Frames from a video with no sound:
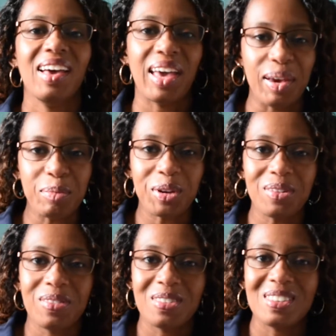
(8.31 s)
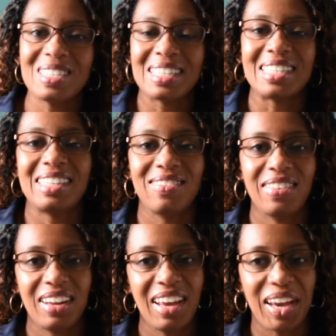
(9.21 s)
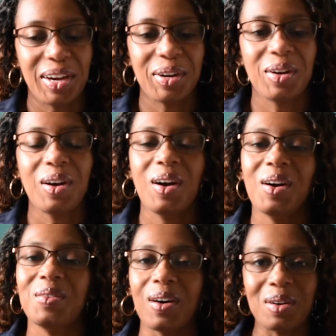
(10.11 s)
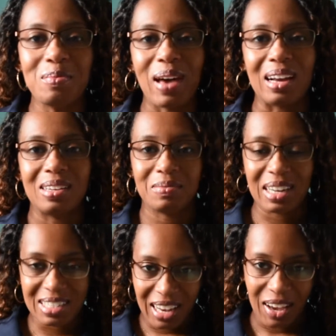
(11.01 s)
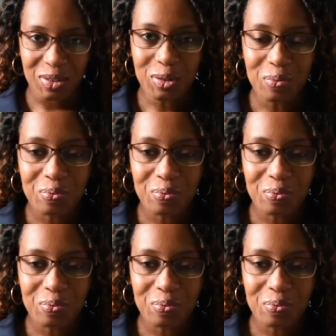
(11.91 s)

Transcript: Hey beautifuls, it's Tiffany here. Welcome back to my channel.